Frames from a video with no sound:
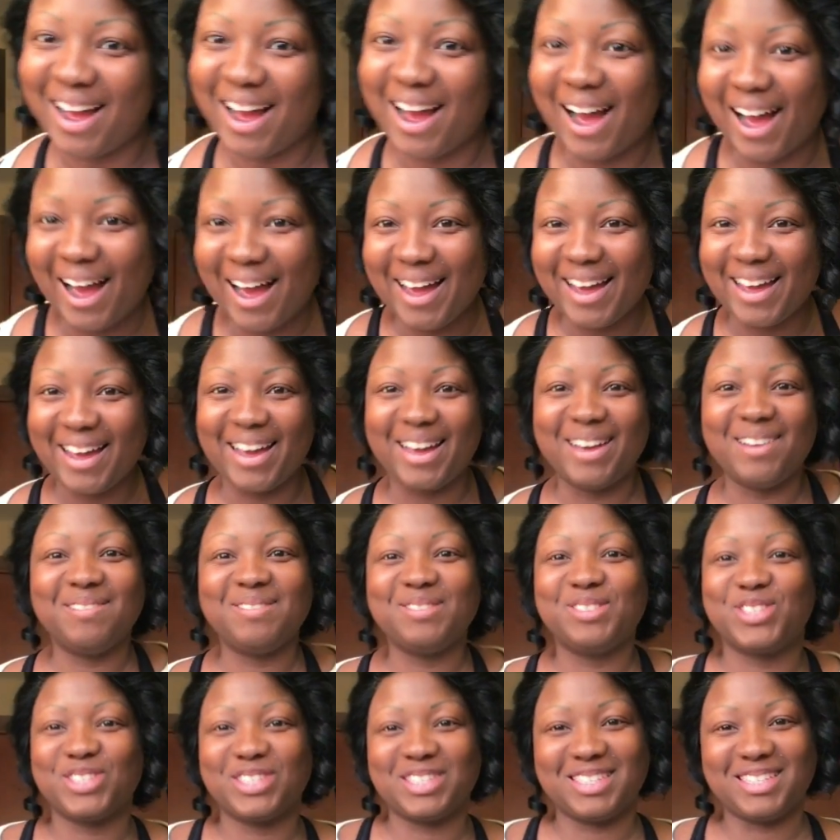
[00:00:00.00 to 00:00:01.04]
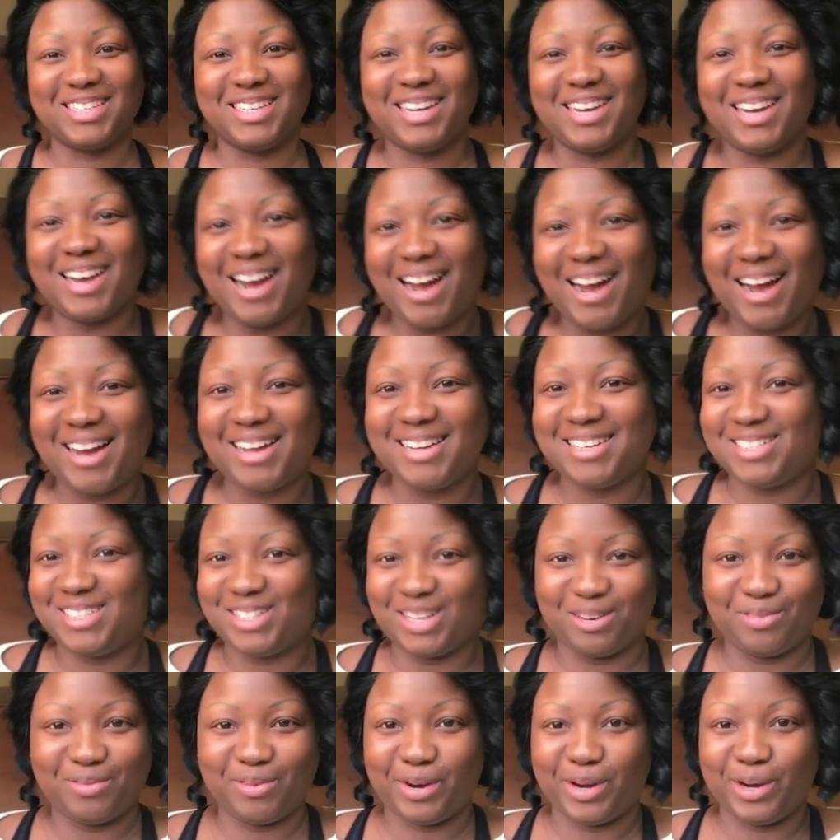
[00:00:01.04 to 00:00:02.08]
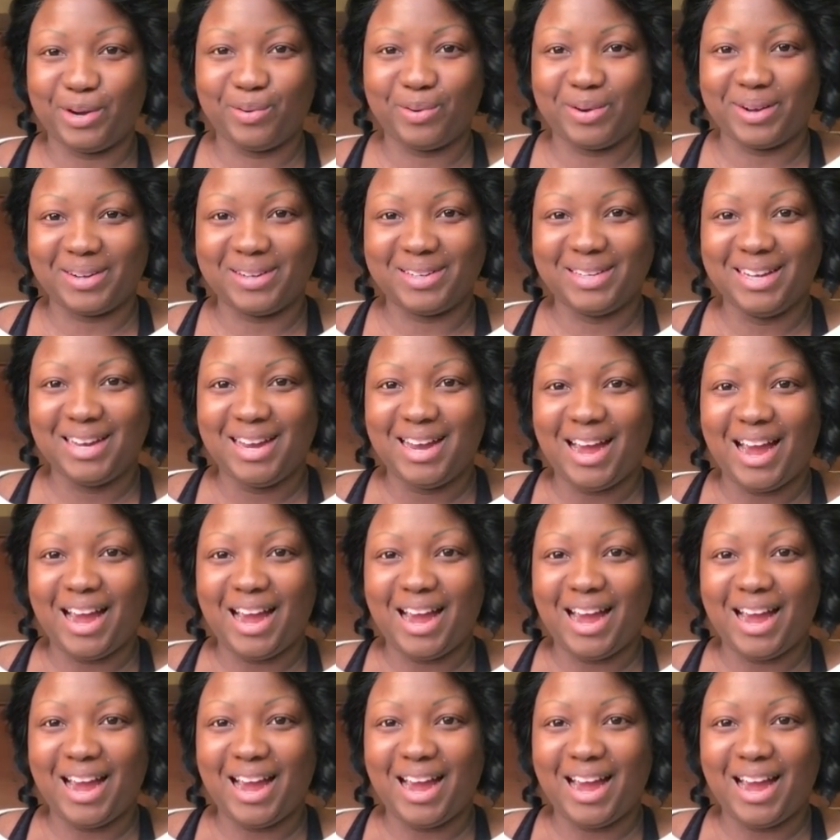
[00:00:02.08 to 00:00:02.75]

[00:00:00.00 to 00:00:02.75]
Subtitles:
I have just not done very well.